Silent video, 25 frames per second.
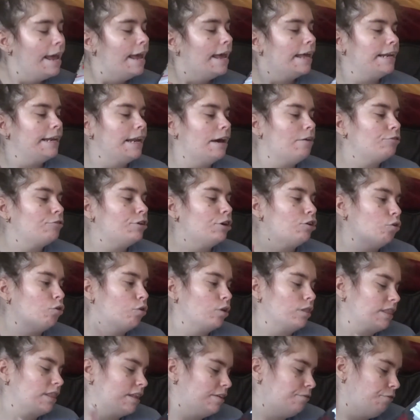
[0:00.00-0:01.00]
and now they're
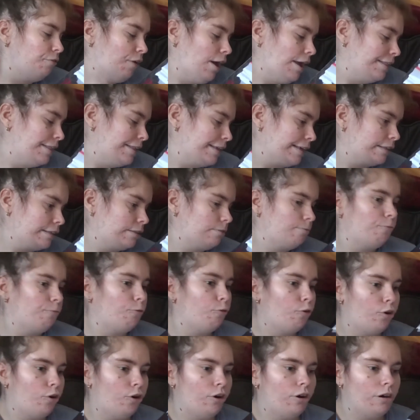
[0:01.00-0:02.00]
only fighting
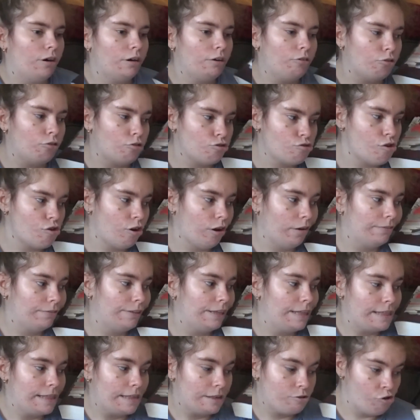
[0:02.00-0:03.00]
for control of
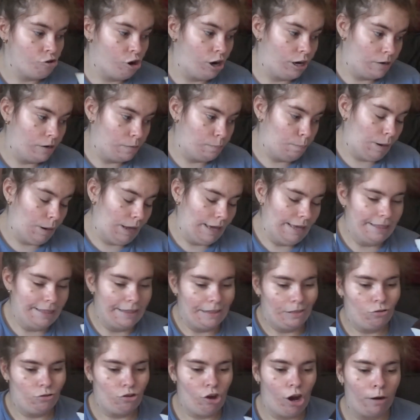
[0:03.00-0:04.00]
these shard plates
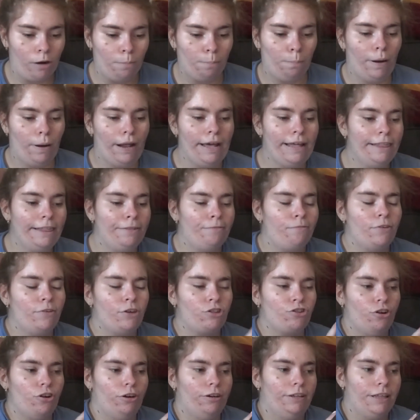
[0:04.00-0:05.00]
and shard plates,
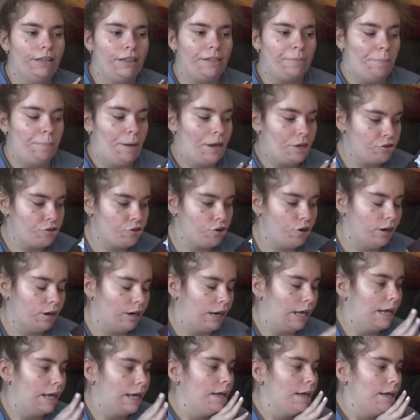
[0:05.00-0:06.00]
which are these magical